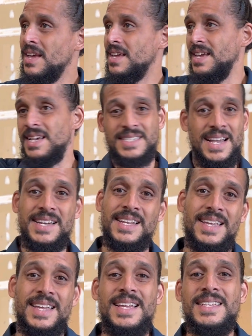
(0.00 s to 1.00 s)
Yes, I could
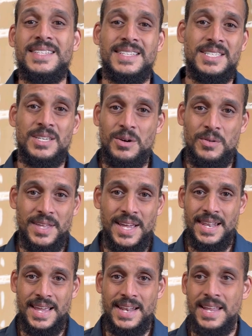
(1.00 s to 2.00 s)
have easily sold
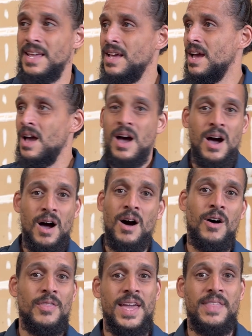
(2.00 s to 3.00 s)
lady
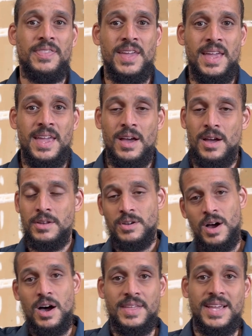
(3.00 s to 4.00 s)
all that thing, you know,
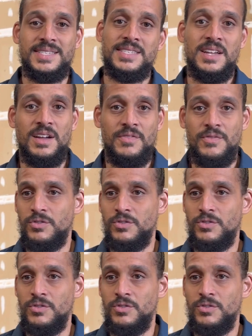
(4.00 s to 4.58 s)
all that stuff,